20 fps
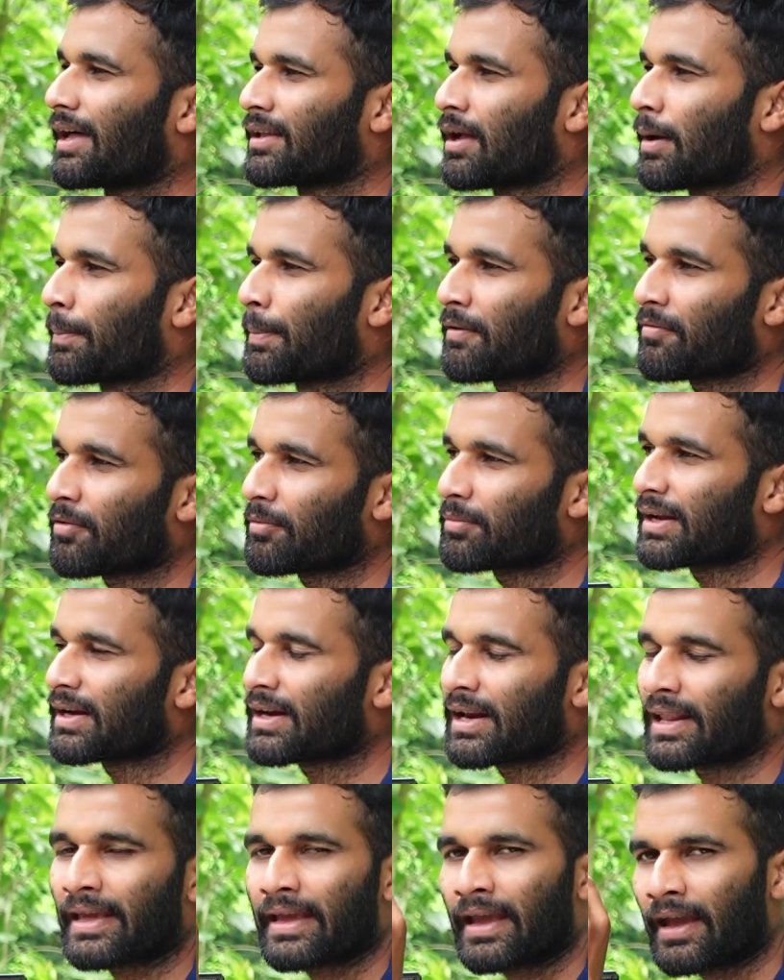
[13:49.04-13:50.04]
Apart from
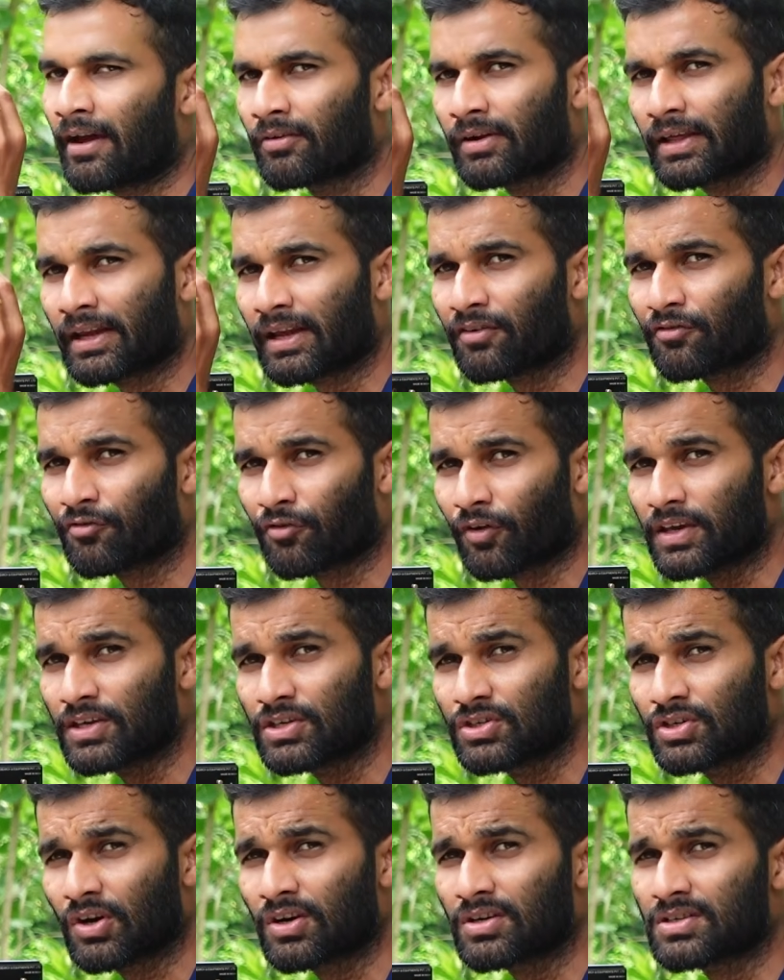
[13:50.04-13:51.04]
that, like I have taken 5
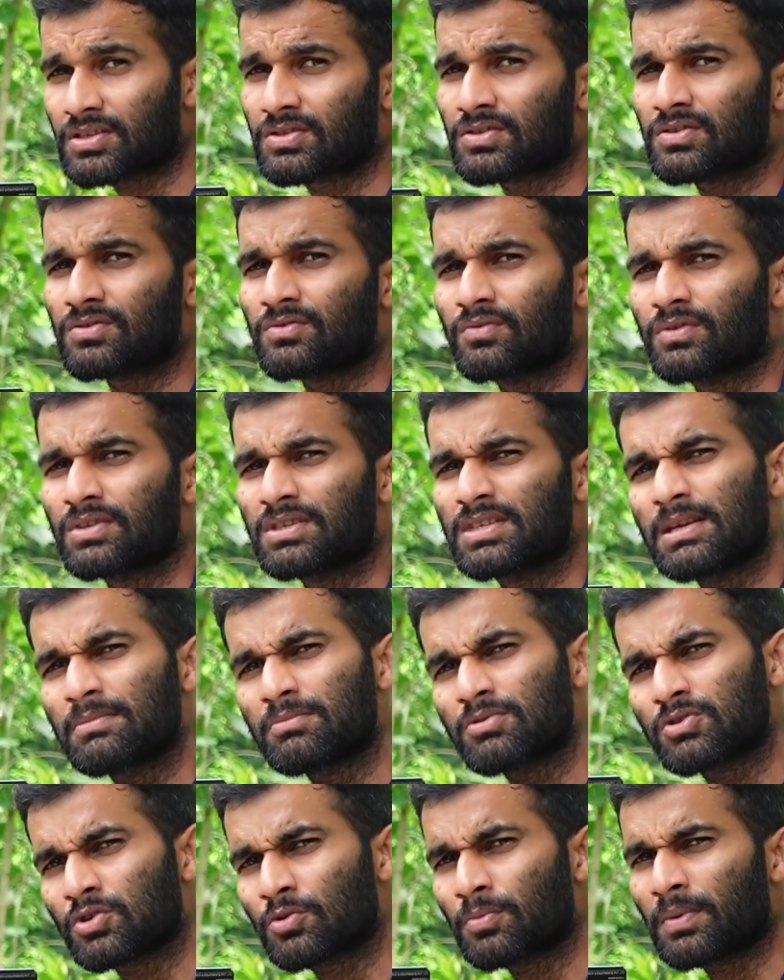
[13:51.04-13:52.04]
shots. It
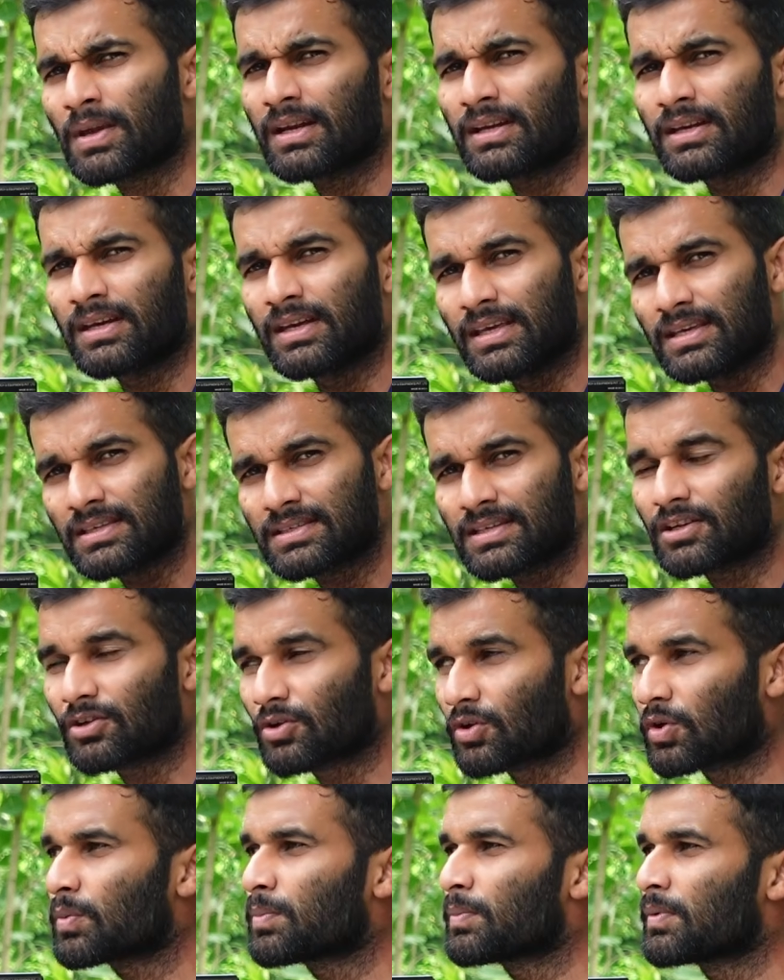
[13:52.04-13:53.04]
seems to be a decent
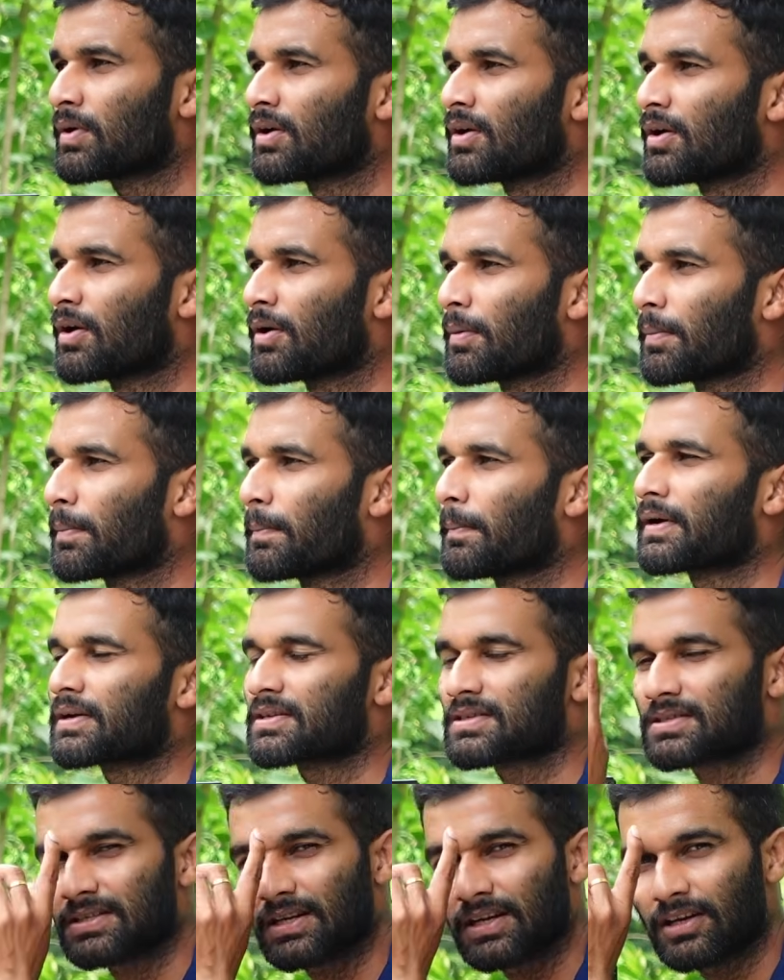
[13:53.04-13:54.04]
group,
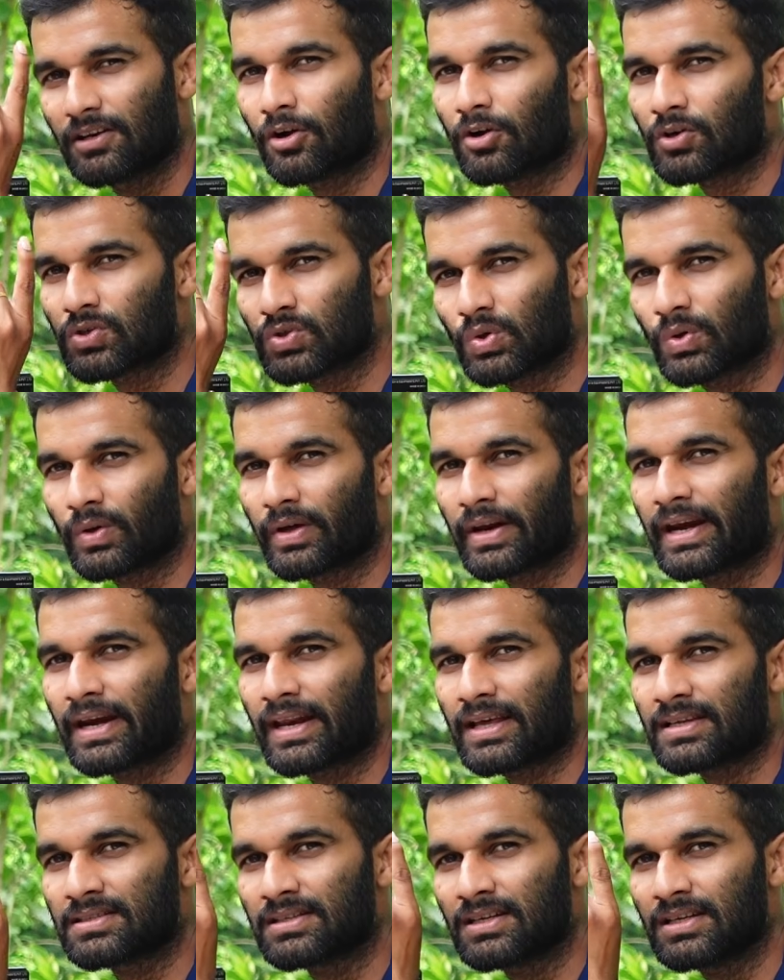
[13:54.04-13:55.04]
but still not so
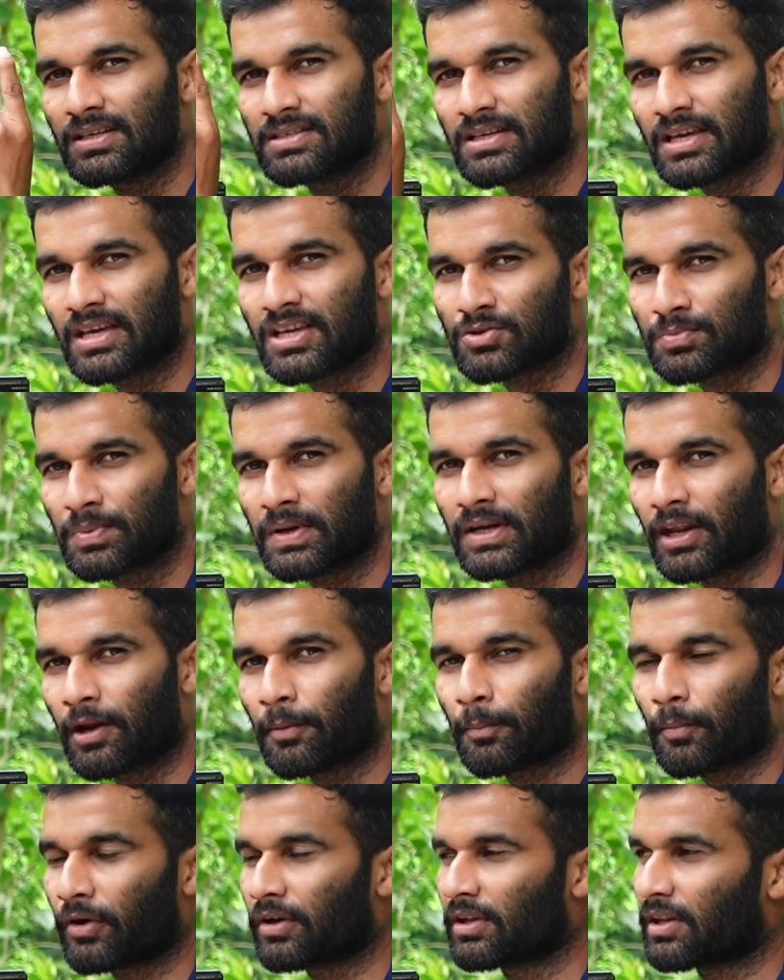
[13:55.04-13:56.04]
great as the JSP
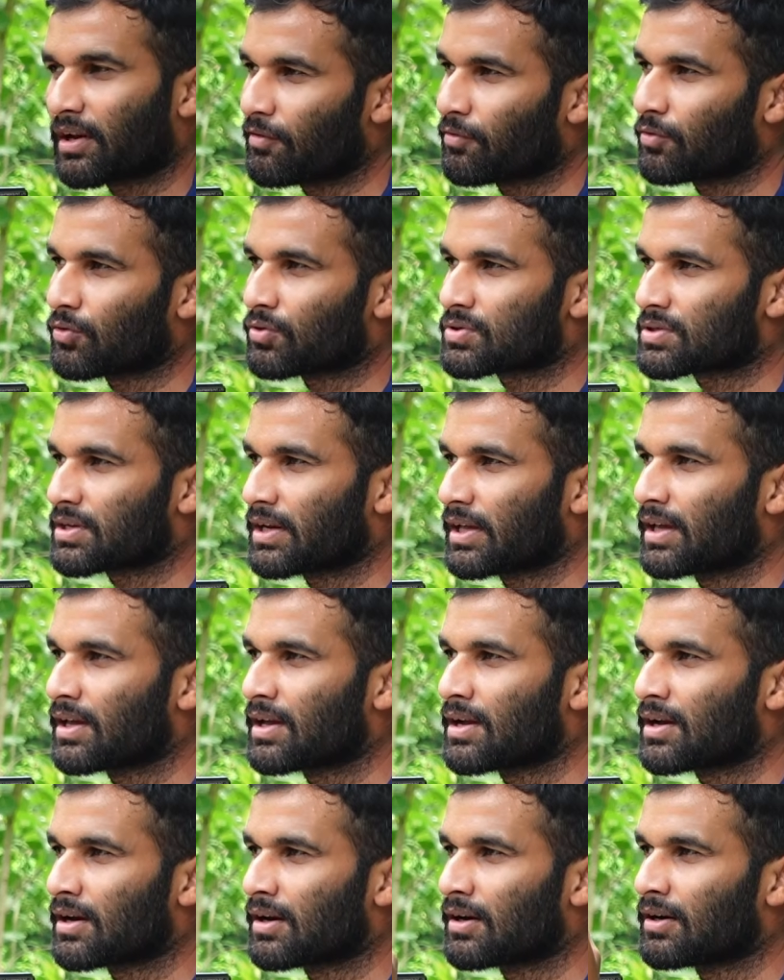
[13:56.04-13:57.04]
10.34s.
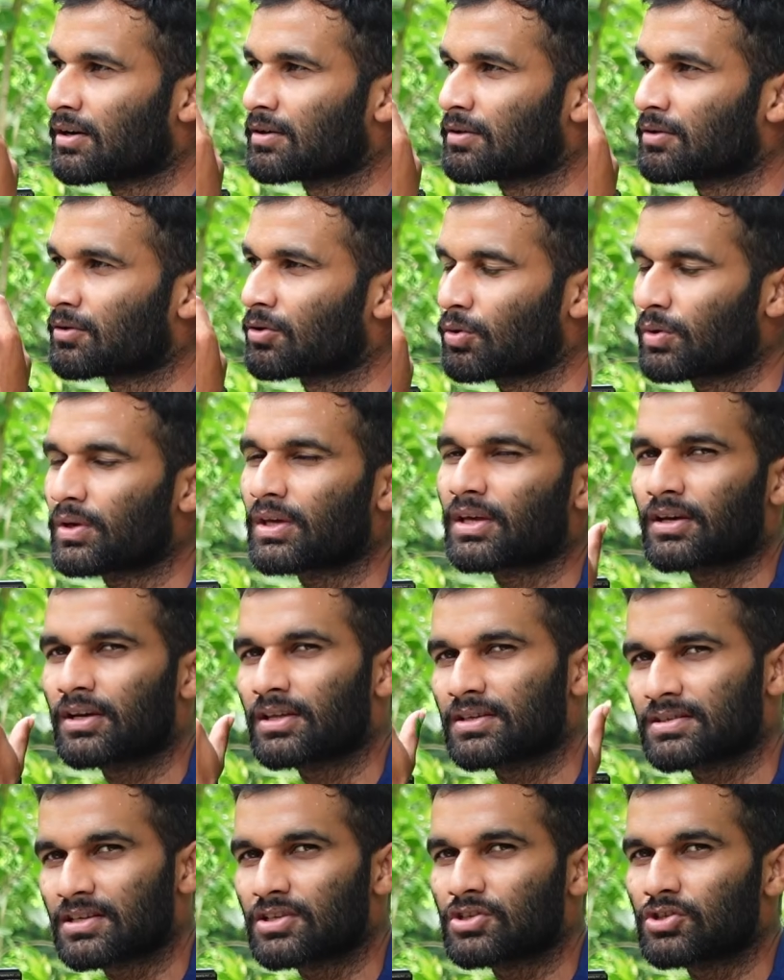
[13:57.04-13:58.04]
Like doing a
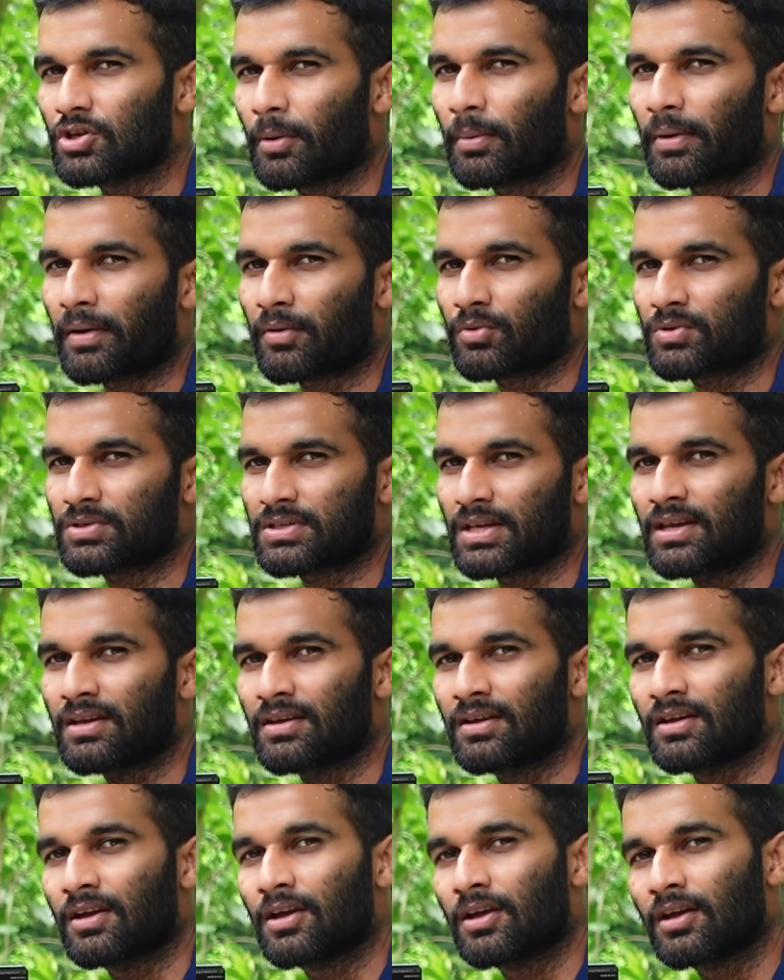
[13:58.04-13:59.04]
decent job, I would say.
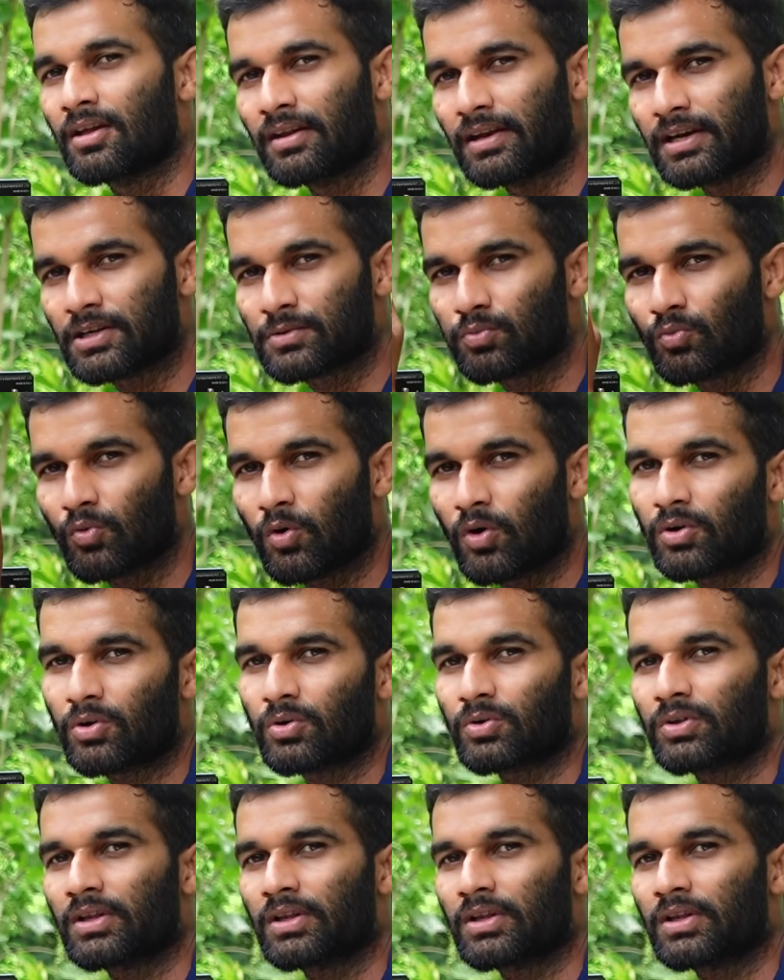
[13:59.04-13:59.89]
Let's move on to